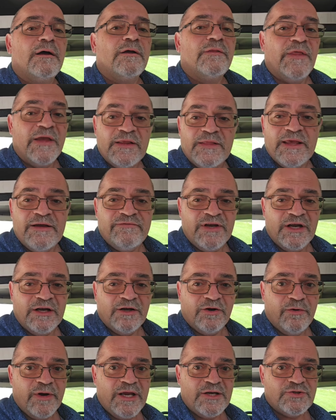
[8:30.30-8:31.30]
I think they've done
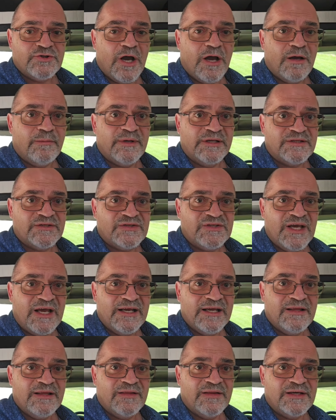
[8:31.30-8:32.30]
a great job at
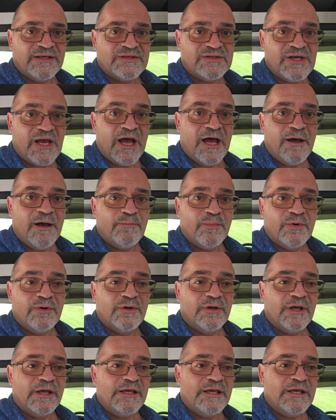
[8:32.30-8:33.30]
setting this up
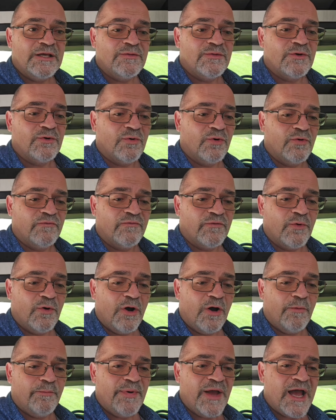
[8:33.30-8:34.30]
in their
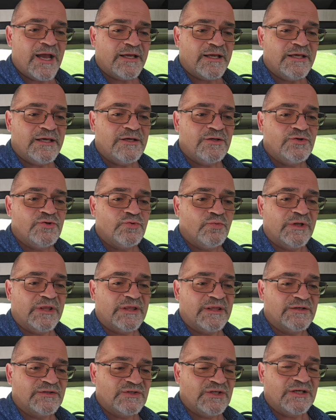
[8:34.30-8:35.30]
overall package
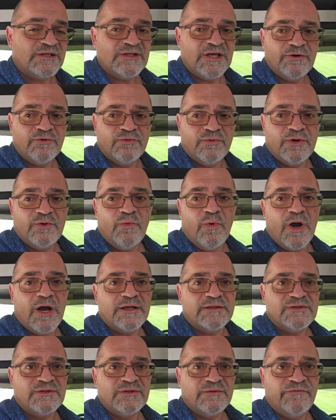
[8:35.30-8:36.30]
with the 600
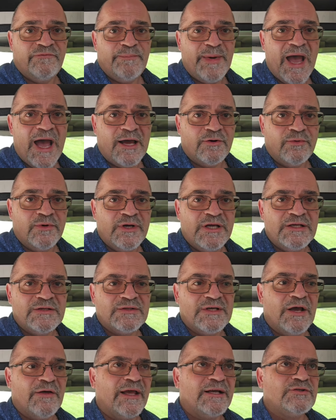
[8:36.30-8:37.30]
watts of
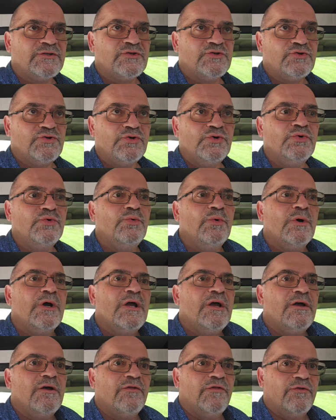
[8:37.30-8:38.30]
batteries. Now that's 2
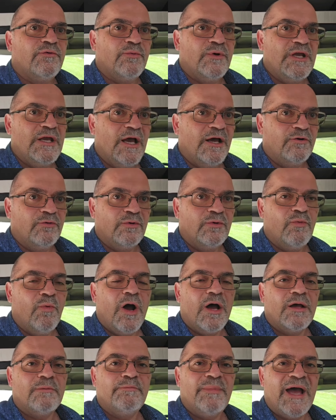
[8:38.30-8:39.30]

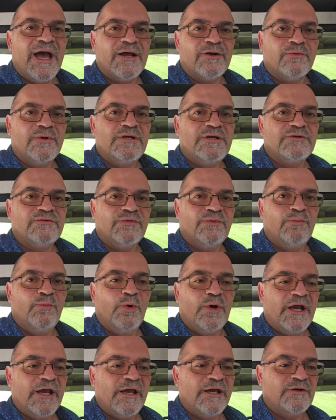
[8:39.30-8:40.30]
300-watt batteries from
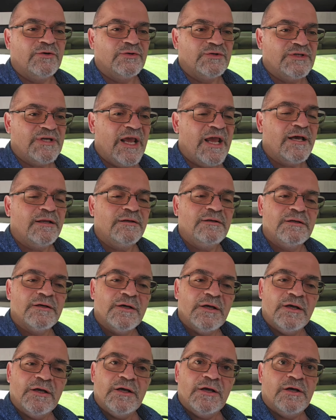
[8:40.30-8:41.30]
what I understand.
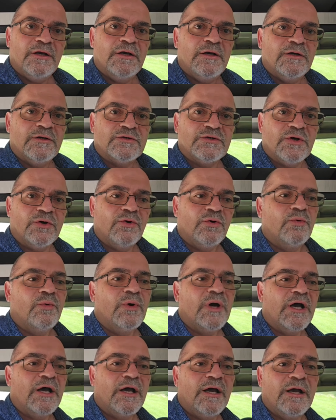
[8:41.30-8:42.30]

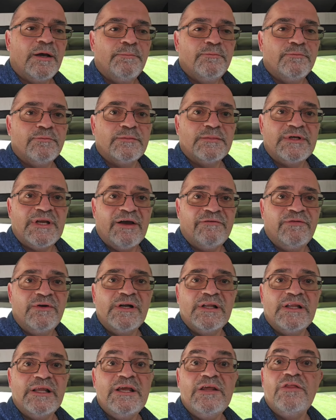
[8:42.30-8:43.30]
So
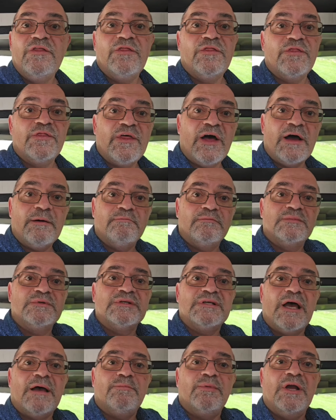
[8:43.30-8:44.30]
definitely
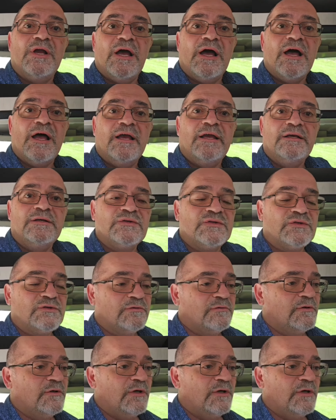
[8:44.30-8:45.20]
thumbs up, guys.